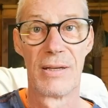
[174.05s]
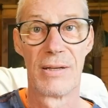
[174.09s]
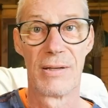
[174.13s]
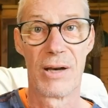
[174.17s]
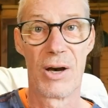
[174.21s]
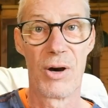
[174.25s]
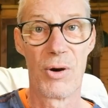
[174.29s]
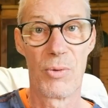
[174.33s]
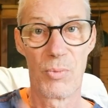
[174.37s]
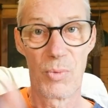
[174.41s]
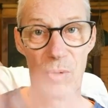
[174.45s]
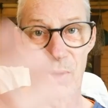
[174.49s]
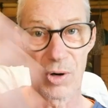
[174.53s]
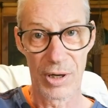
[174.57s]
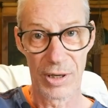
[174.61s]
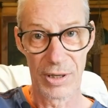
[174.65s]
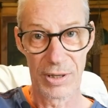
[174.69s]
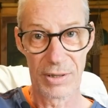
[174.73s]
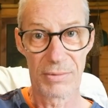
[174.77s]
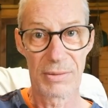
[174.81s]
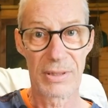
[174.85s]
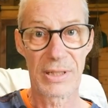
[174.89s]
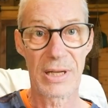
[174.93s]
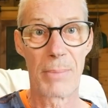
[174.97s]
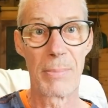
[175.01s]
are what are
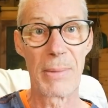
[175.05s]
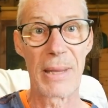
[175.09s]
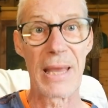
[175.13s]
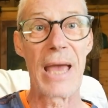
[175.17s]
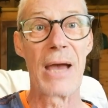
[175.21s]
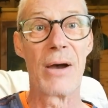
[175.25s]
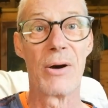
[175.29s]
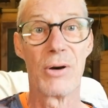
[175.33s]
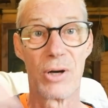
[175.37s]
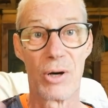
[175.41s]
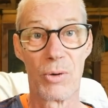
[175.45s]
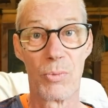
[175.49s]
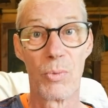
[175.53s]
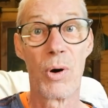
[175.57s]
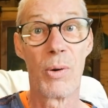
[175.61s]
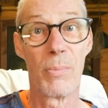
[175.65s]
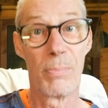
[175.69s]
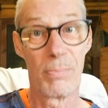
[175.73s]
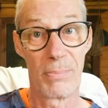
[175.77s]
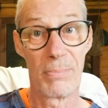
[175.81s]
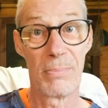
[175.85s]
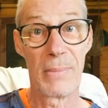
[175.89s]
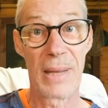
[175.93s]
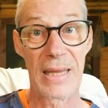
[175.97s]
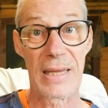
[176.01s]
coming out, are what are
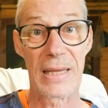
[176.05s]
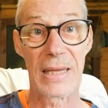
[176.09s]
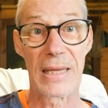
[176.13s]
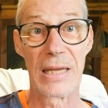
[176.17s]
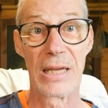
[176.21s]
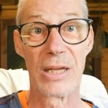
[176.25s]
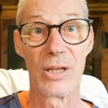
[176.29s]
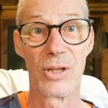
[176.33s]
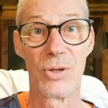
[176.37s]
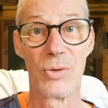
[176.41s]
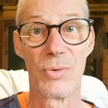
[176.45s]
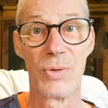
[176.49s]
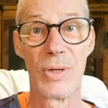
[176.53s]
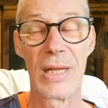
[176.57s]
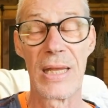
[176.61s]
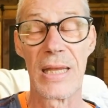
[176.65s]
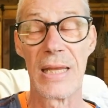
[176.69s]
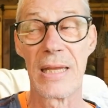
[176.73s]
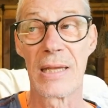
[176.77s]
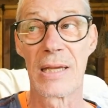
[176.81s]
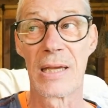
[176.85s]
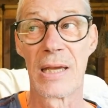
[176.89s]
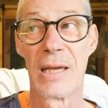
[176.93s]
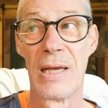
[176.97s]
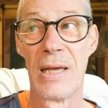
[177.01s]
making it unique.